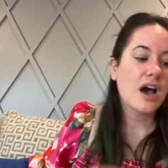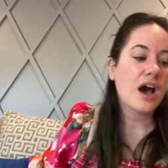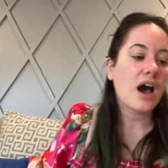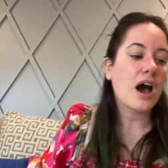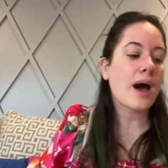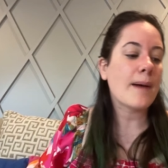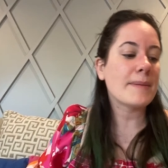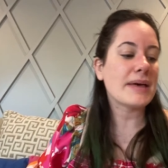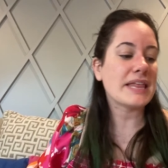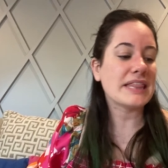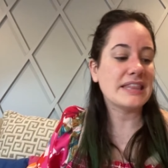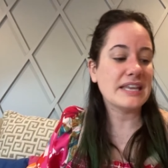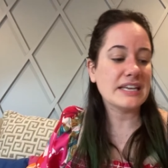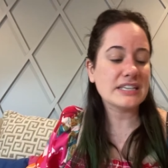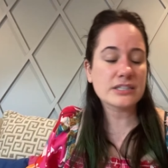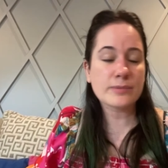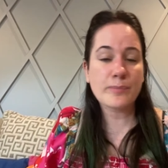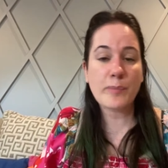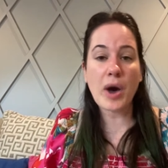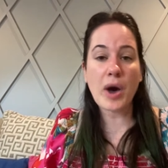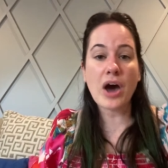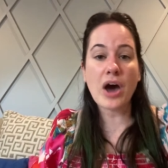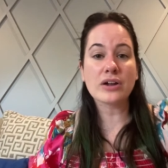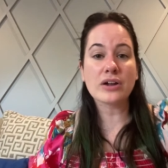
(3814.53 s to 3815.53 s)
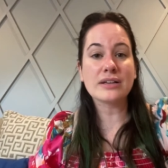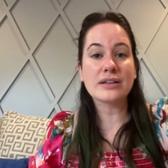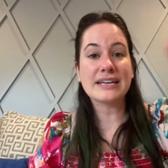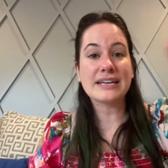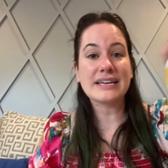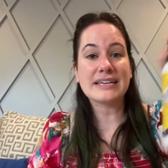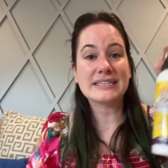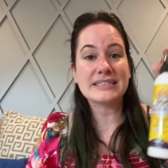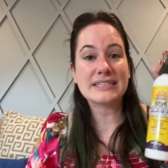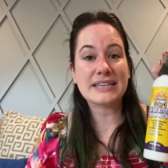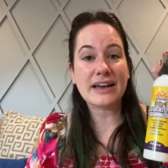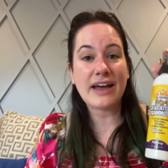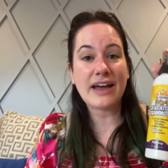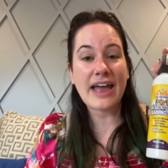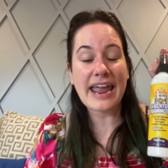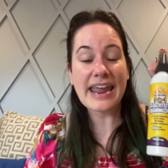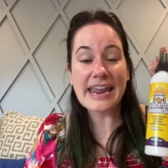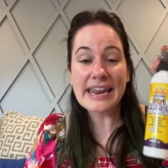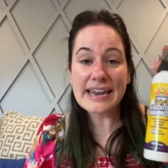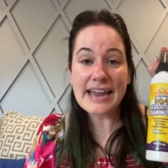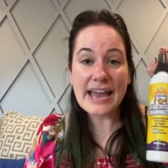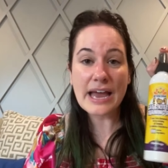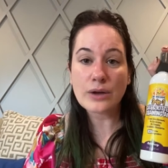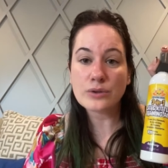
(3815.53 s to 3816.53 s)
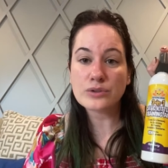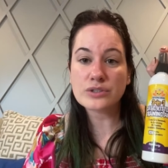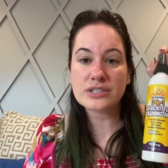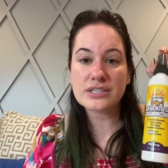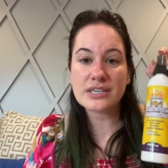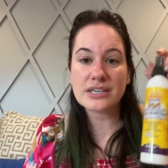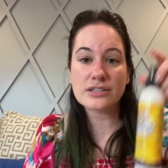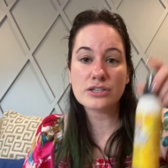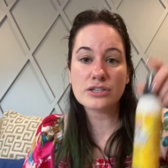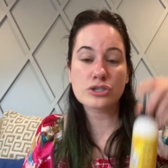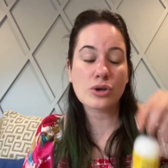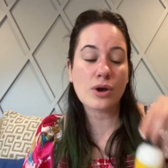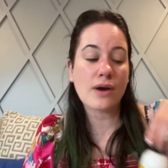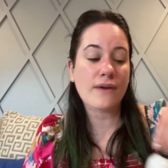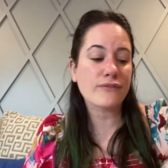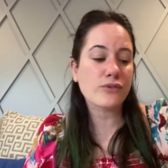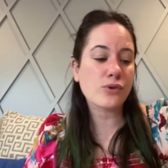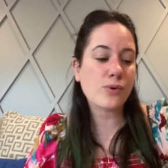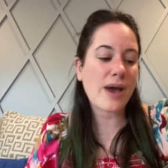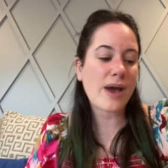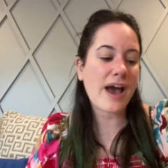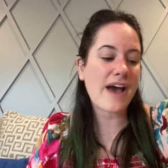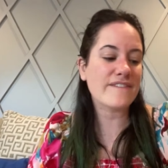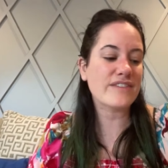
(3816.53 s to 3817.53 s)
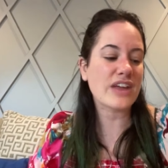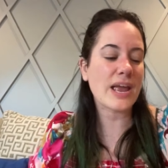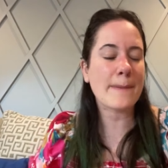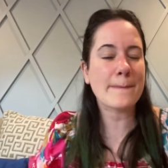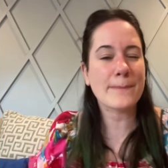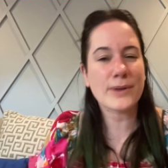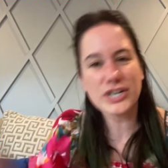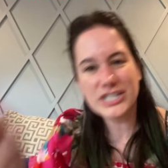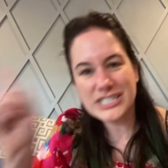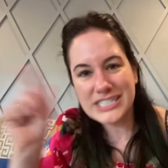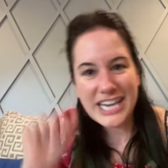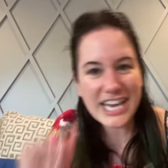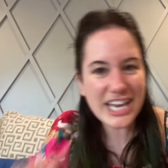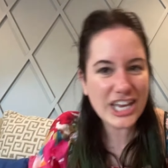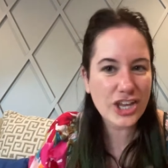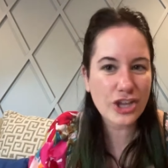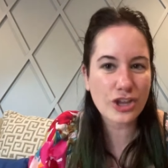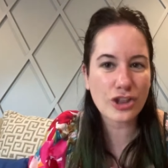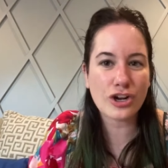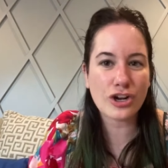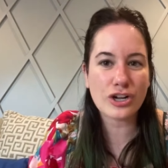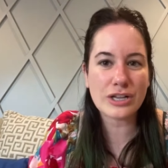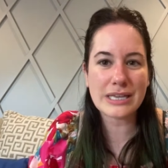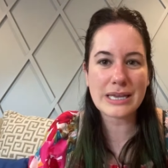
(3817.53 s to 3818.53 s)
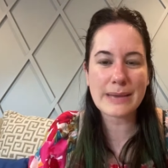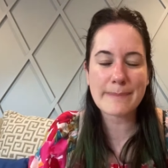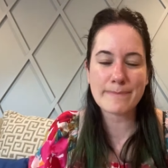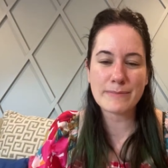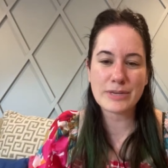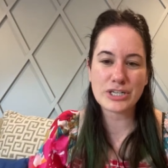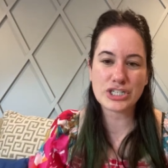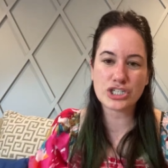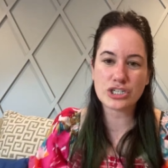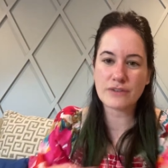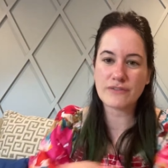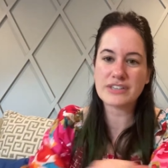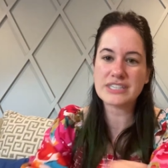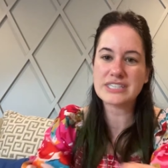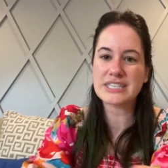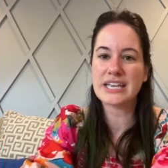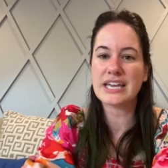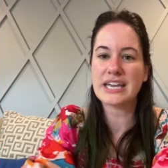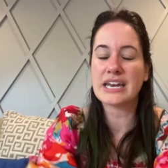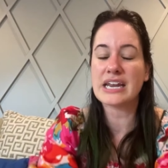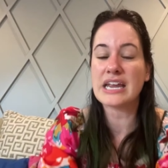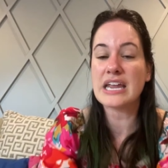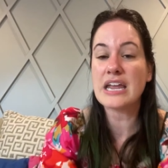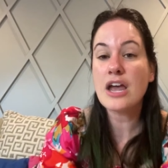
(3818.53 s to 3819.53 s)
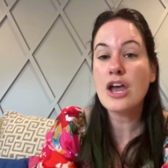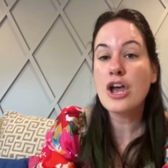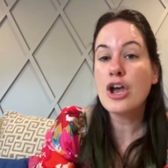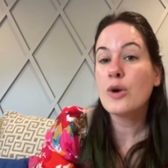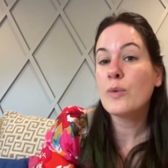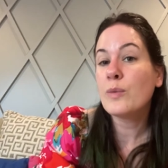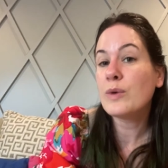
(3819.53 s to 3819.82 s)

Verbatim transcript: Um, this bottle is eight ounces, so if you have a particularly mischievous kitty,